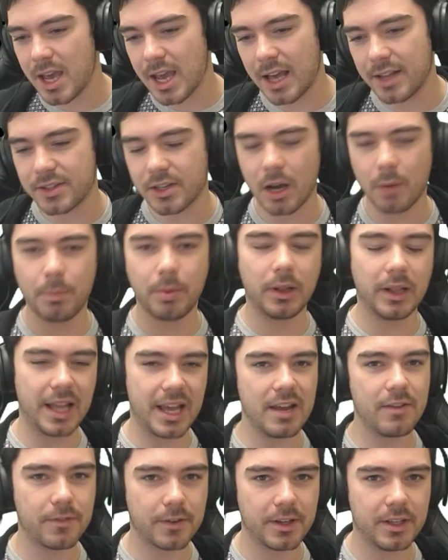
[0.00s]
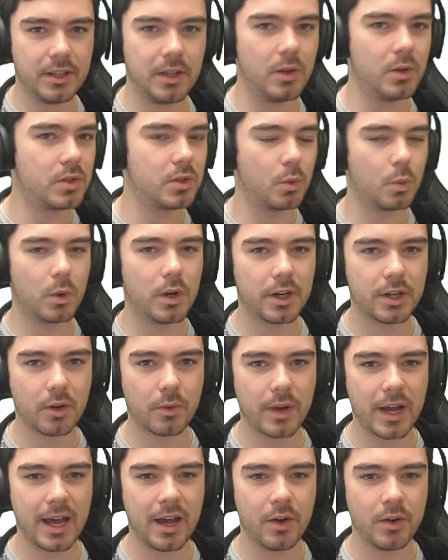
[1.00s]
It's got play for you to work
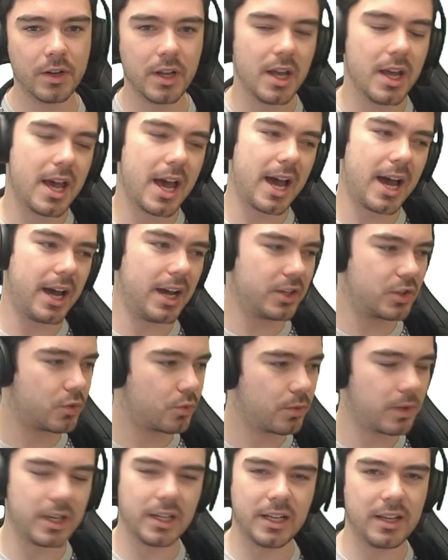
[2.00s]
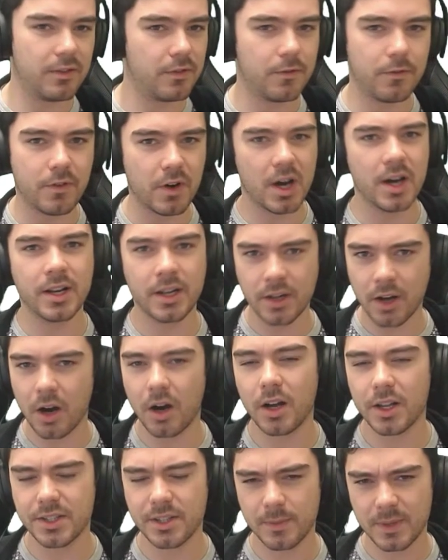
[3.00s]
around. It's really fun and
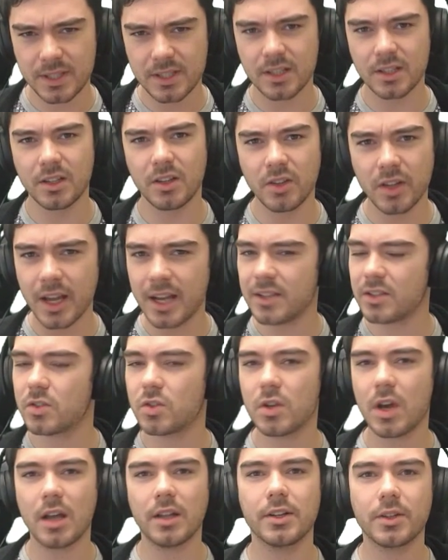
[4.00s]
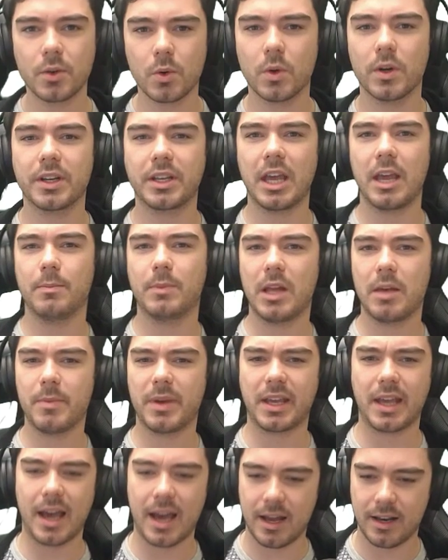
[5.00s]
awesome. It's a nice, solid core gameplay
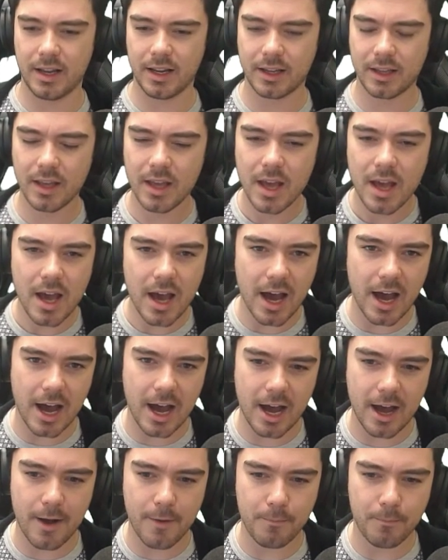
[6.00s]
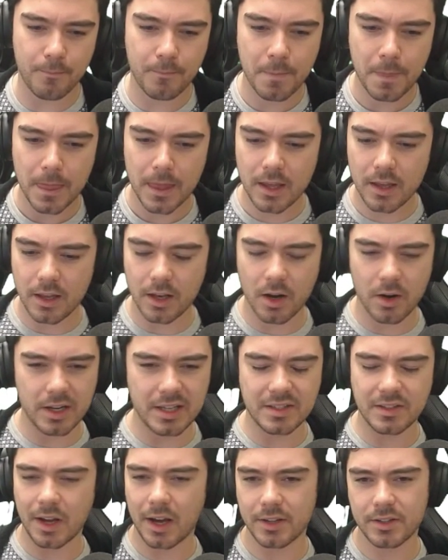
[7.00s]
mechanic. You know,
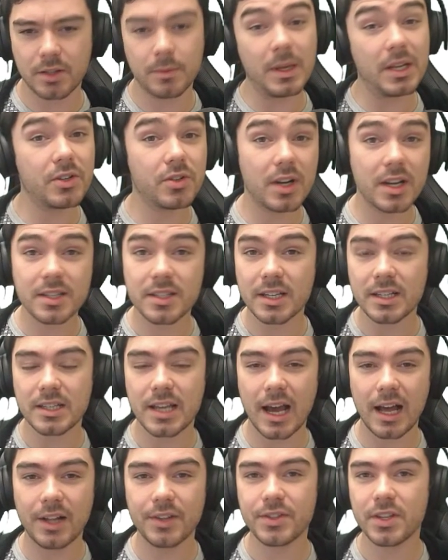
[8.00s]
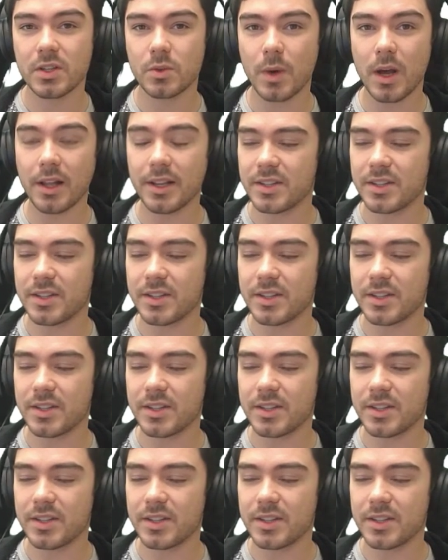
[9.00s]
he's got some interesting talents as well.